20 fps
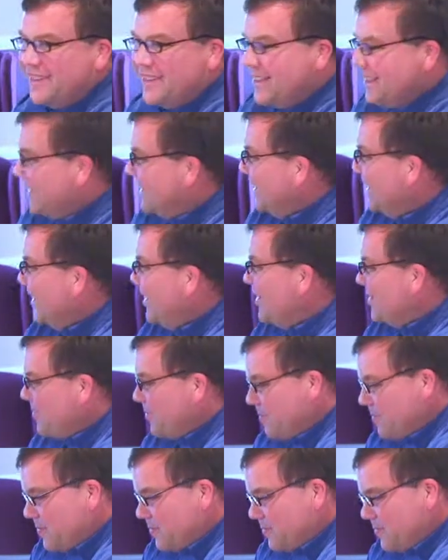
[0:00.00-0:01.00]
So the reason
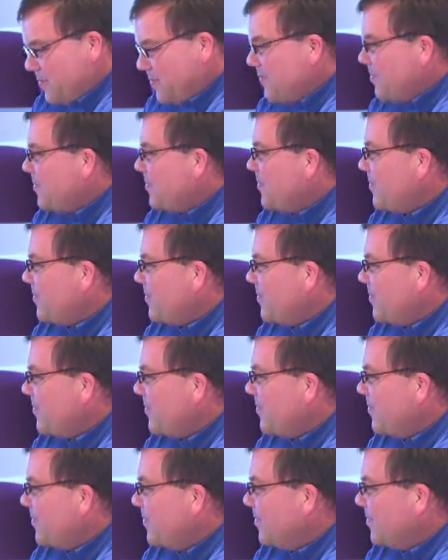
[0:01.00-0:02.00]
she sent word to
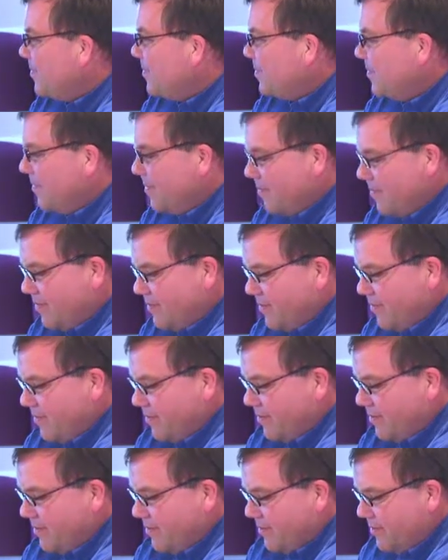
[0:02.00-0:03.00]
David was because
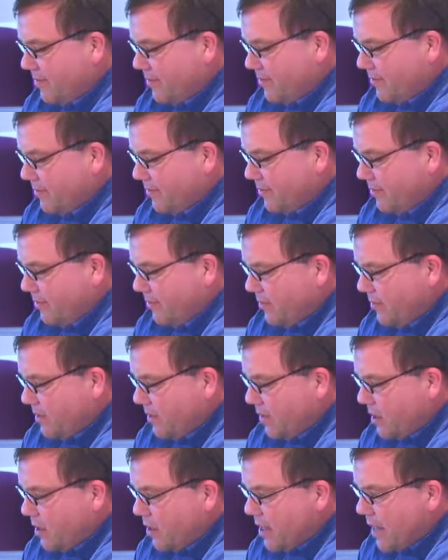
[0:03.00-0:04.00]
she knew she was going to be
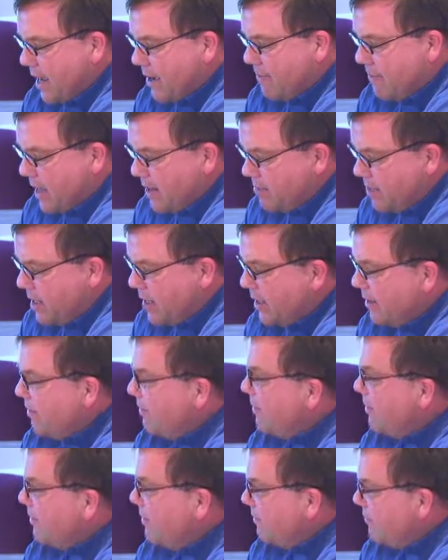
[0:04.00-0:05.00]
stoned. Yeah,
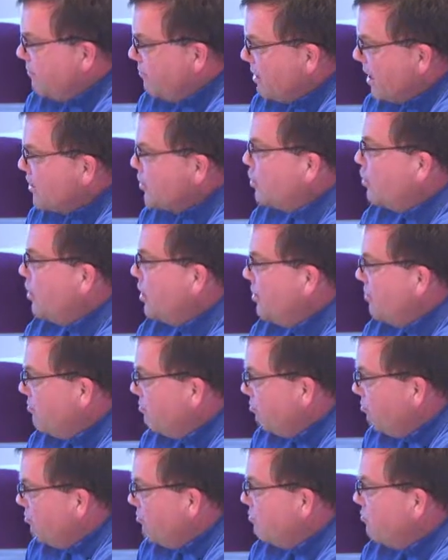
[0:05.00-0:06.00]
maybe. That's good.
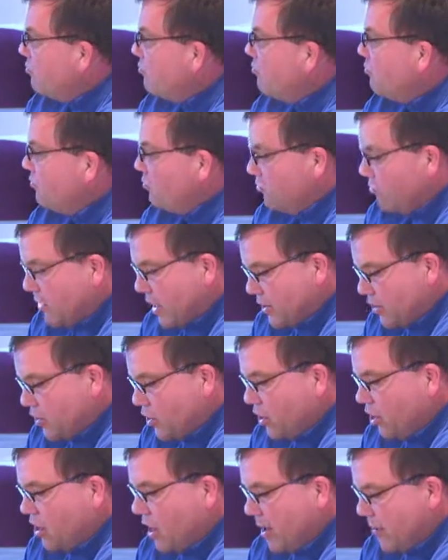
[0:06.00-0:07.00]

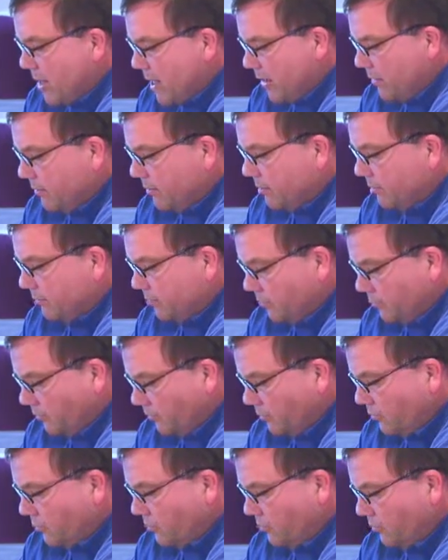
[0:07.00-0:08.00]
That's a good comment. I mean, not that
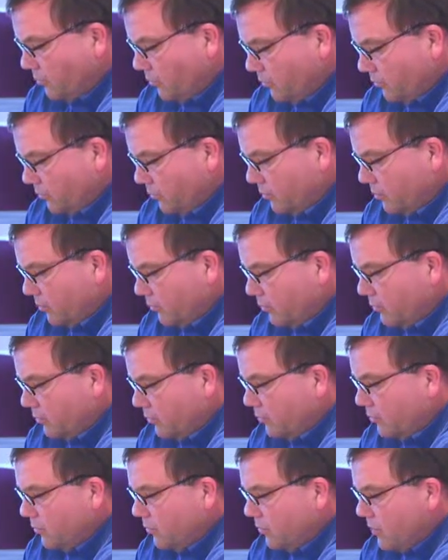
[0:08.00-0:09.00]
she wanted her husband
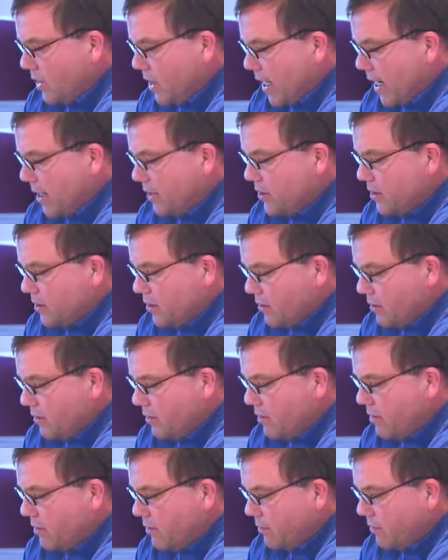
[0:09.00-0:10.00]
killed. Yes.
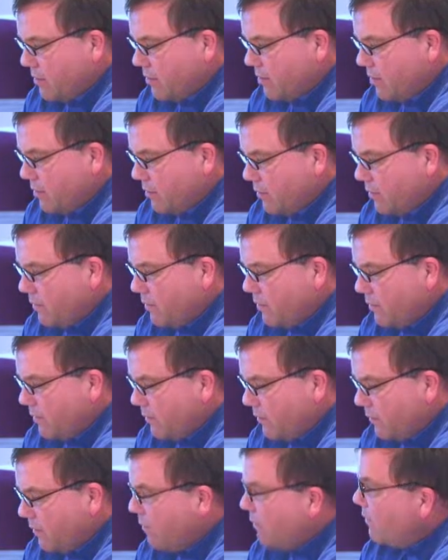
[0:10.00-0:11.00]
you know, if he didn't
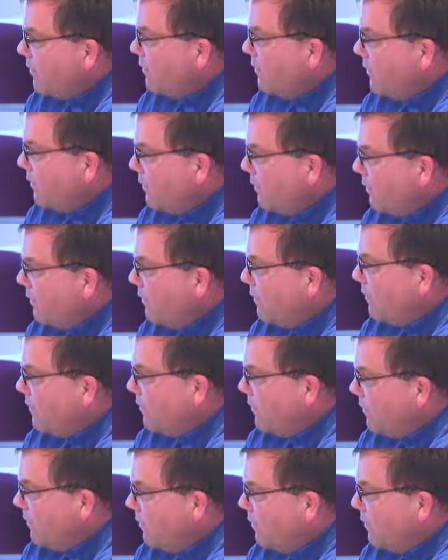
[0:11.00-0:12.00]
somehow help her get
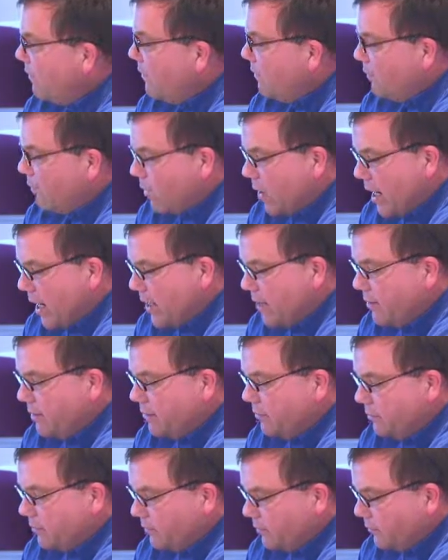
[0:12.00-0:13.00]
out of it. Right.
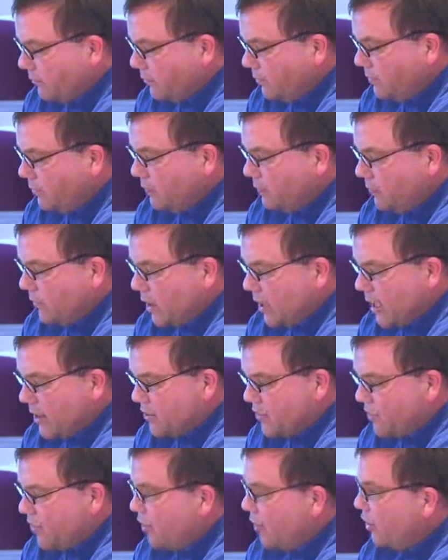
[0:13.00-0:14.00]

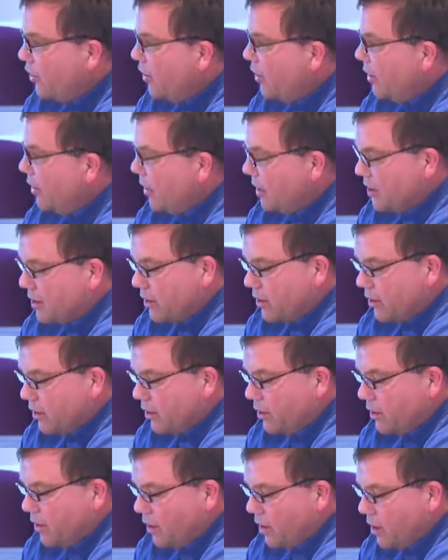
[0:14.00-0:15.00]
Yes, very good, Lisa.
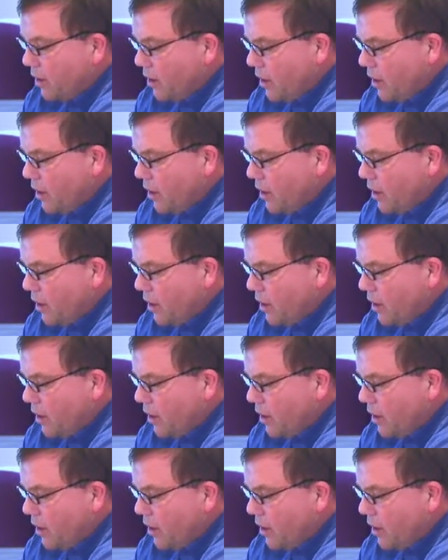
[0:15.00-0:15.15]
Good.